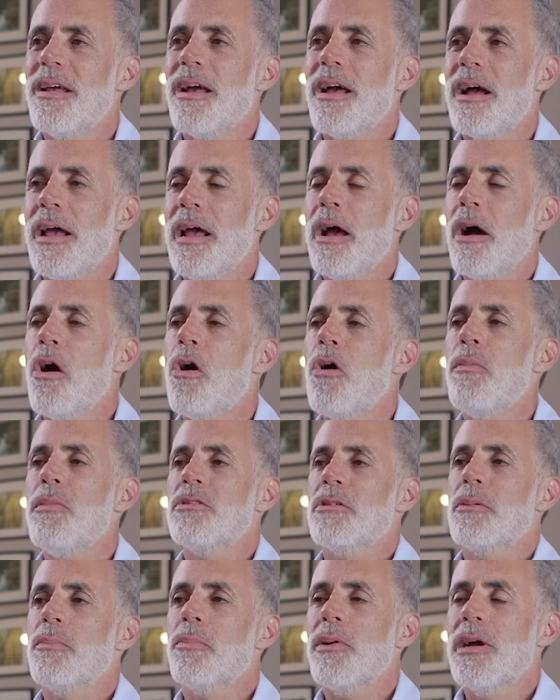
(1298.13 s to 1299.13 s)
A home
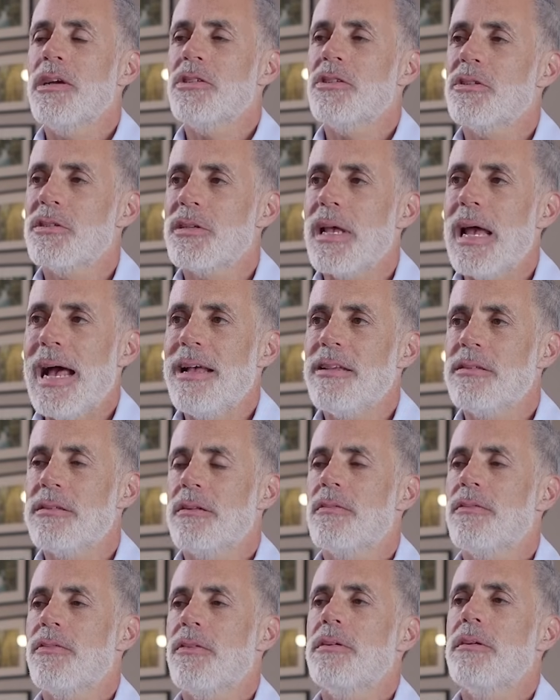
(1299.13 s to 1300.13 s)
is a precious
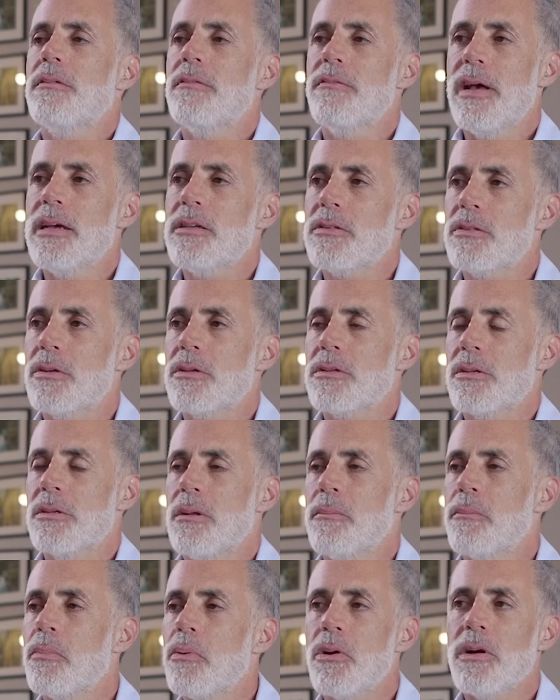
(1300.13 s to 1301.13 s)
asset for an investor. It's an
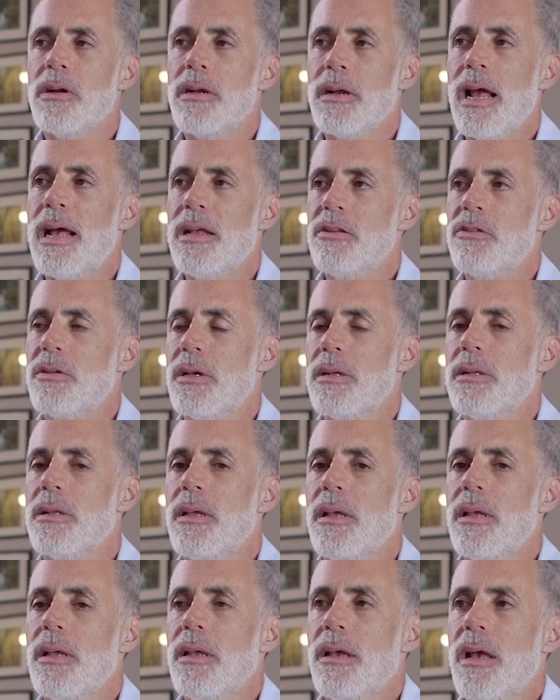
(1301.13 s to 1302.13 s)
important asset,
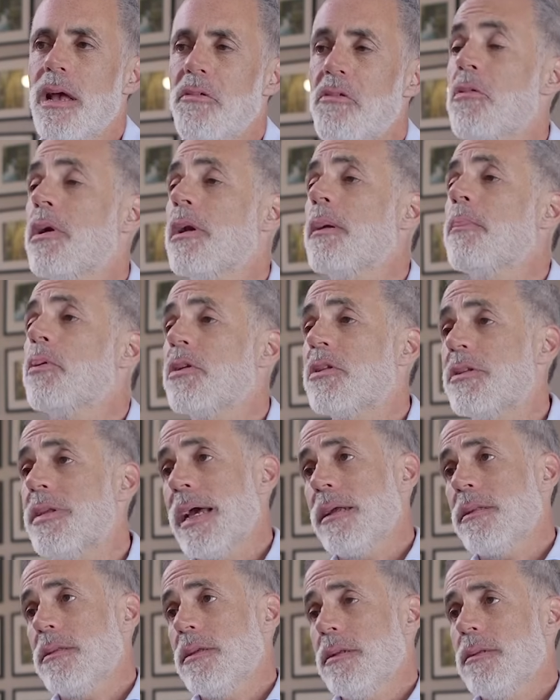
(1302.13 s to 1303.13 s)
and we want to
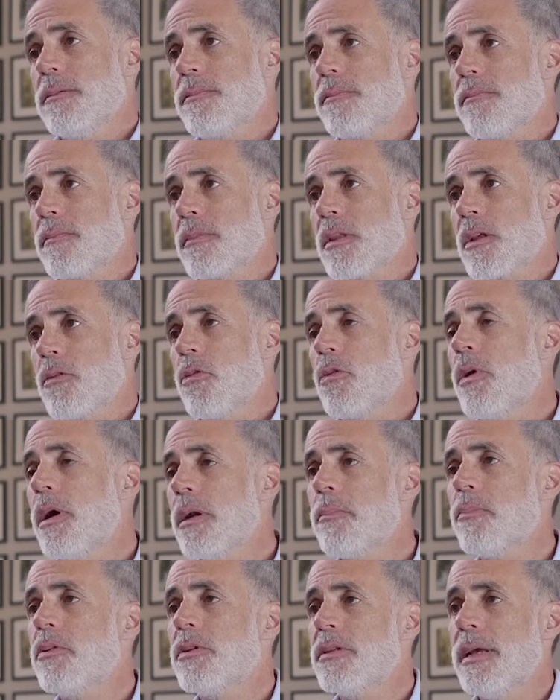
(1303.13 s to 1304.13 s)
protect it. We want
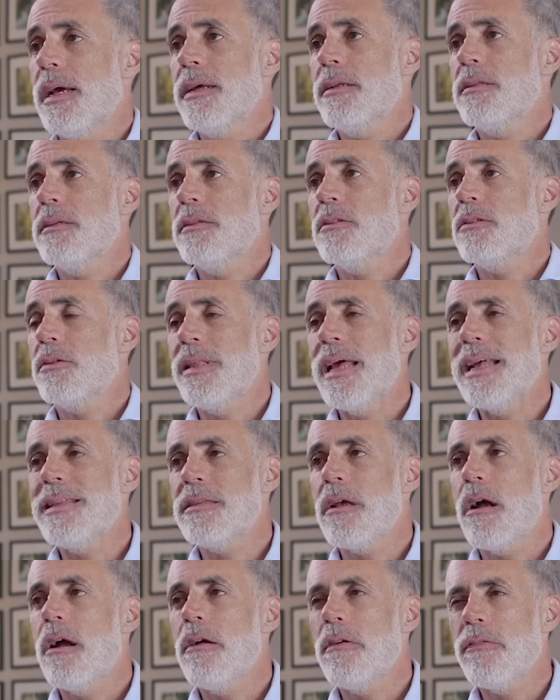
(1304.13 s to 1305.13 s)
to protect it. So
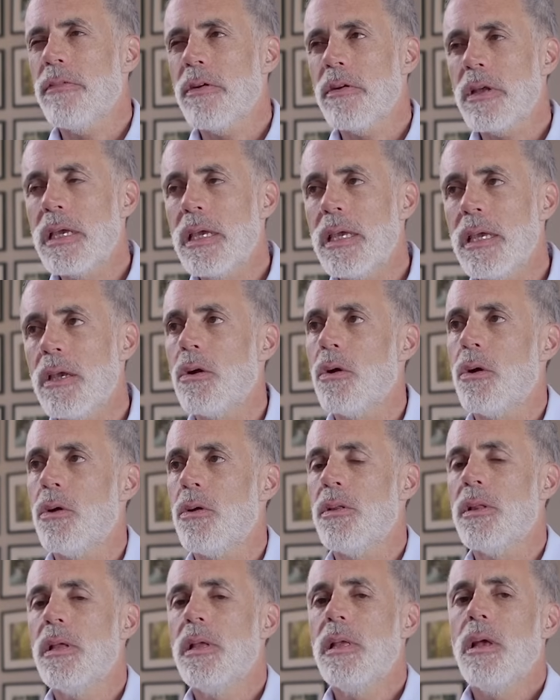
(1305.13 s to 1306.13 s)
that's our key
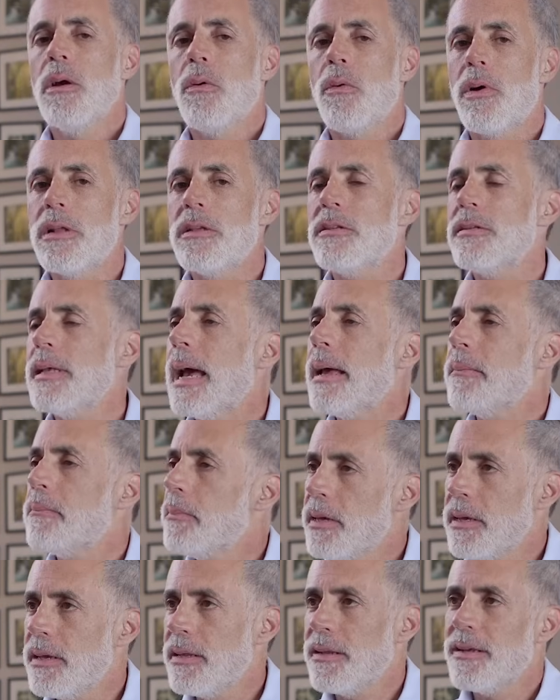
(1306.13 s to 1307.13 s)
goal. What does that
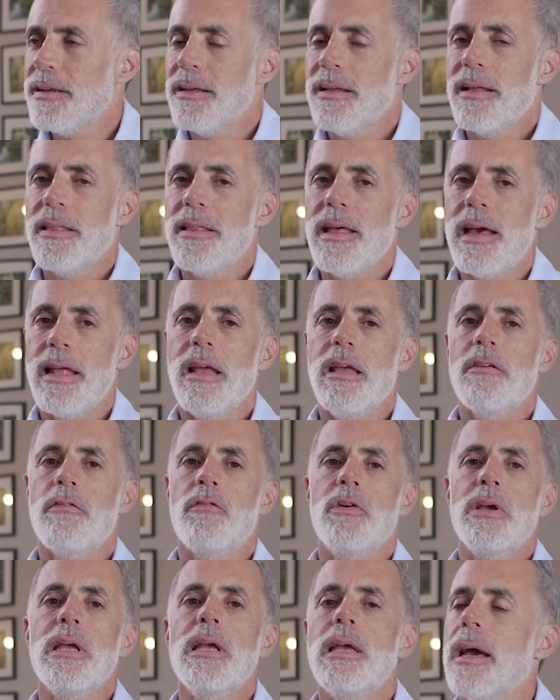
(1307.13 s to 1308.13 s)
mean? That if
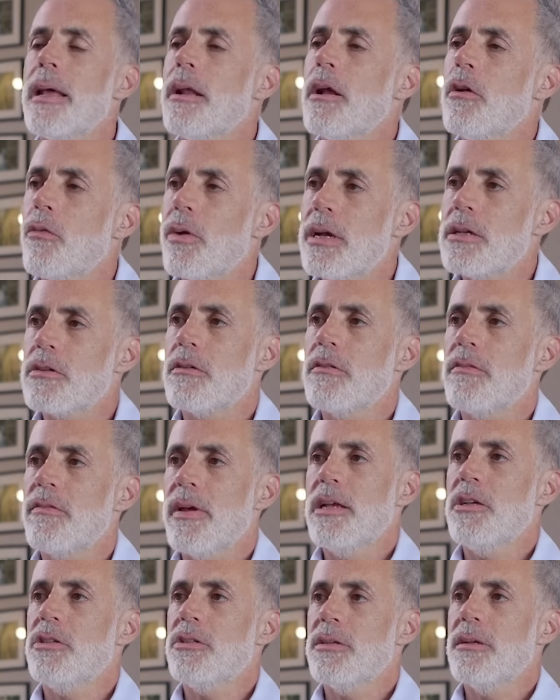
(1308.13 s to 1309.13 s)
we get a
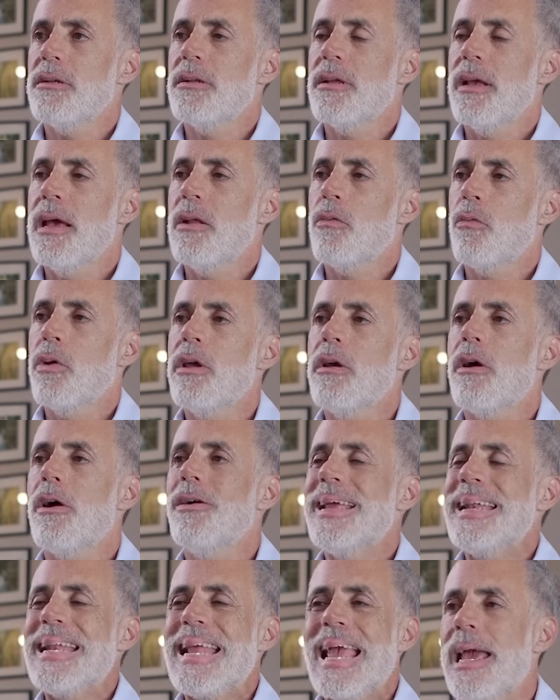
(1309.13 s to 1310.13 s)
reservation and we are
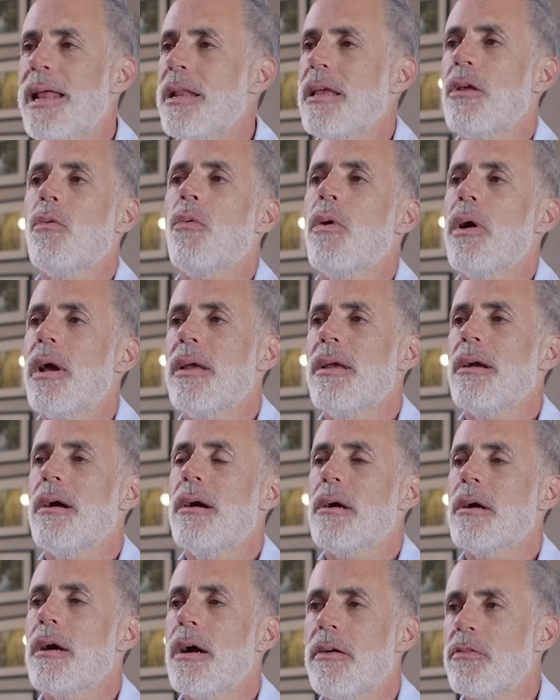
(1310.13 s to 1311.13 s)
in any way
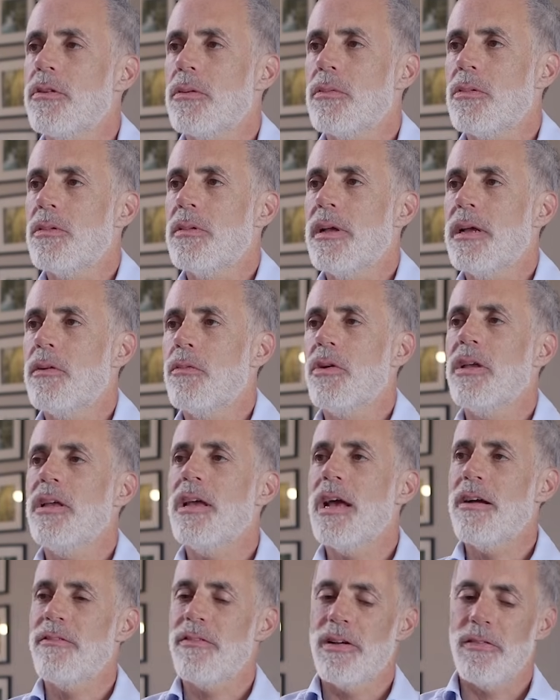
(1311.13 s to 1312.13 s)
uncomfortable, and we
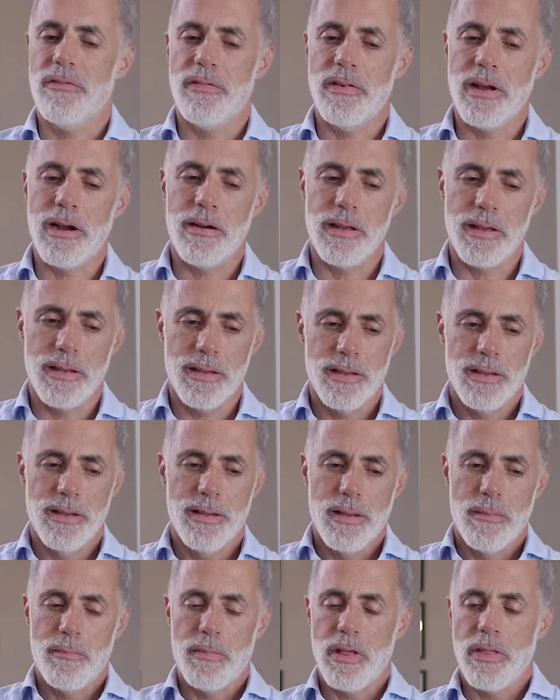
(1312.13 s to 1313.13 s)
have a very
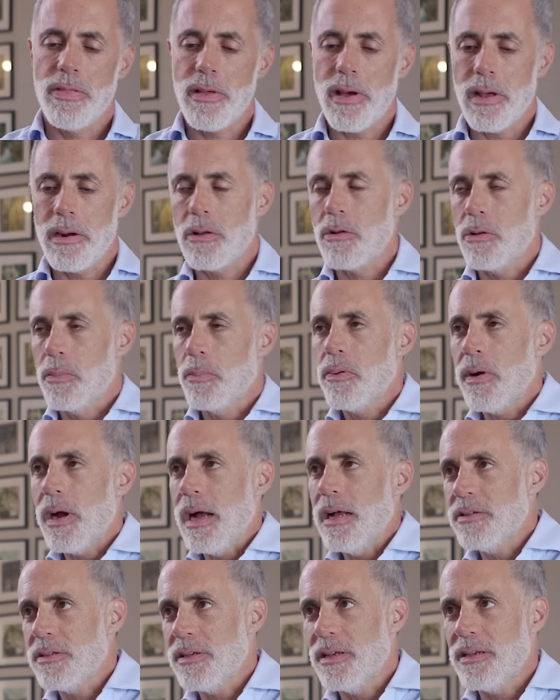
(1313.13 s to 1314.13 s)
methodical
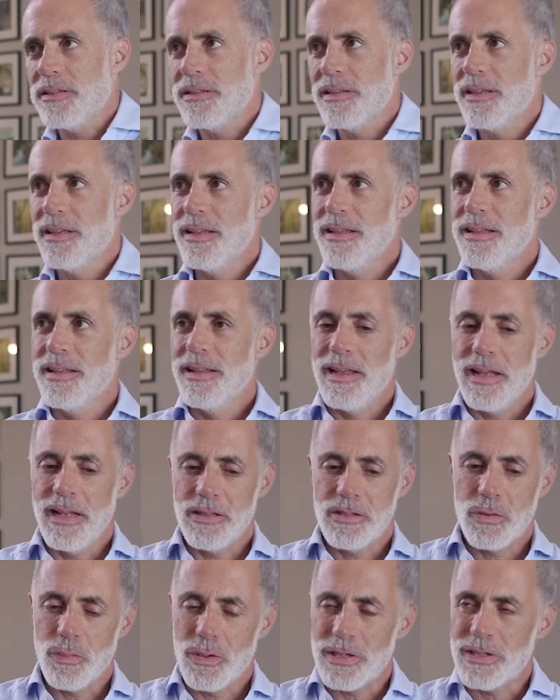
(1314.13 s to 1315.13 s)
process
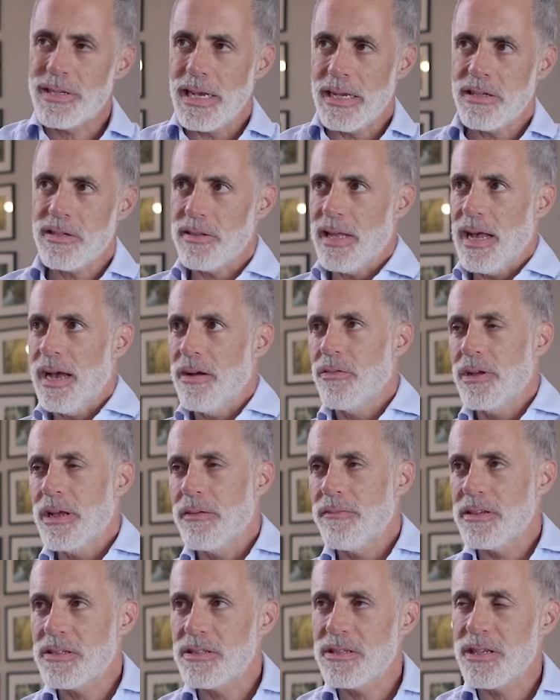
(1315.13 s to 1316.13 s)
to assess that. We
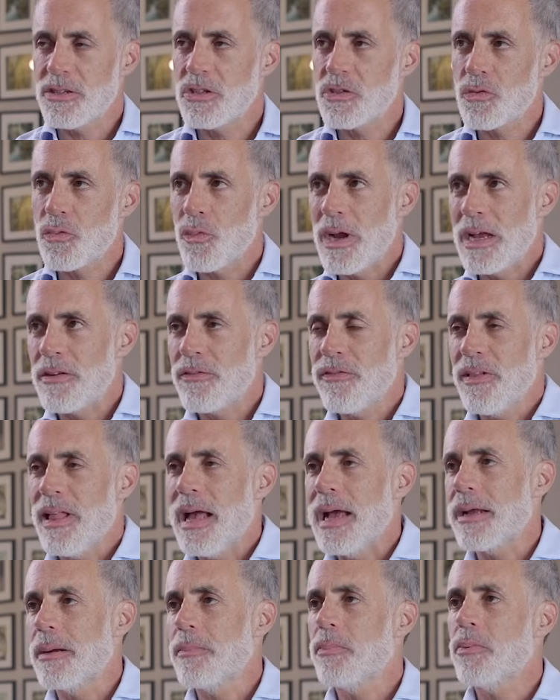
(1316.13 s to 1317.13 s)
have a 6 red
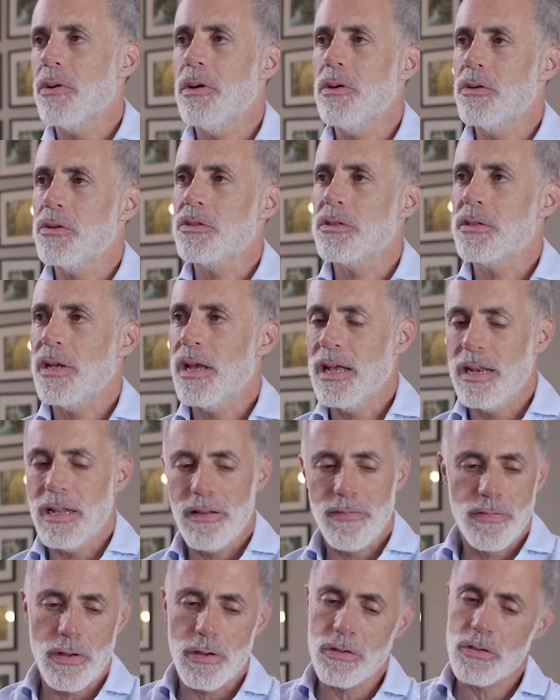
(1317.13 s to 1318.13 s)
flag approach, and
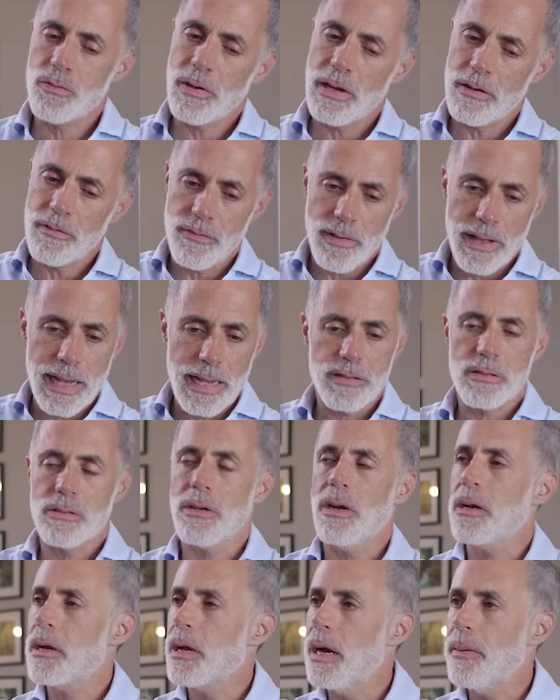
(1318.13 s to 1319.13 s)
if those red flags
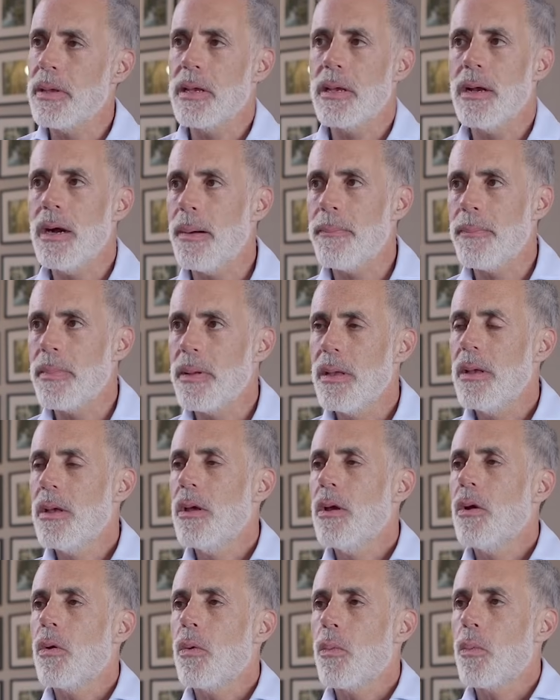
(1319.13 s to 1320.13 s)
start coming up,
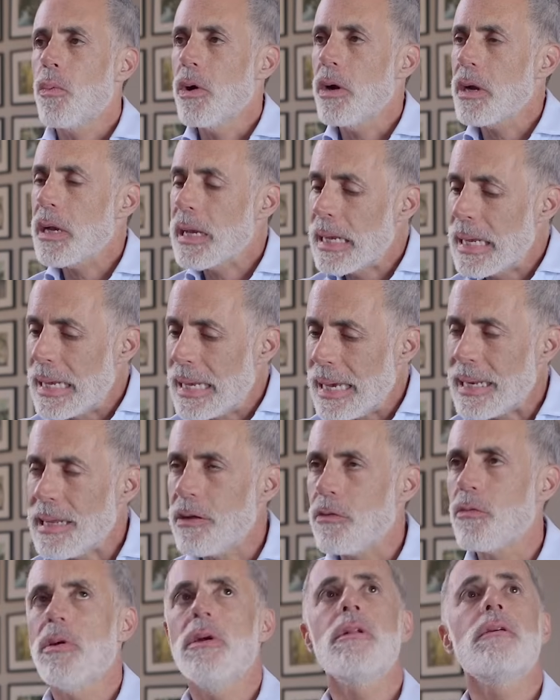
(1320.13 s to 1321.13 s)
we're
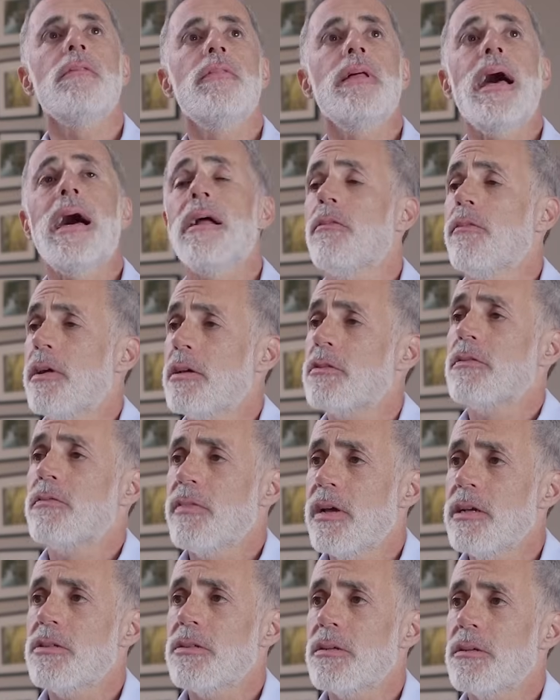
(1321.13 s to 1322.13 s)
getting rid of that
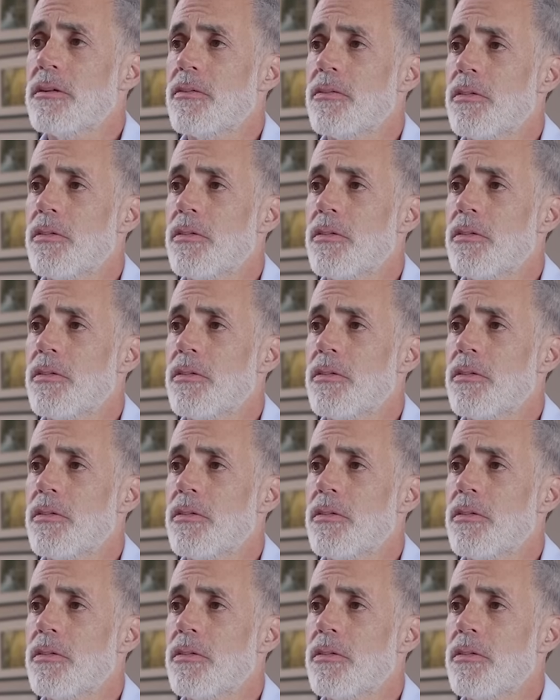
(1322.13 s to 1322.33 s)
reservation.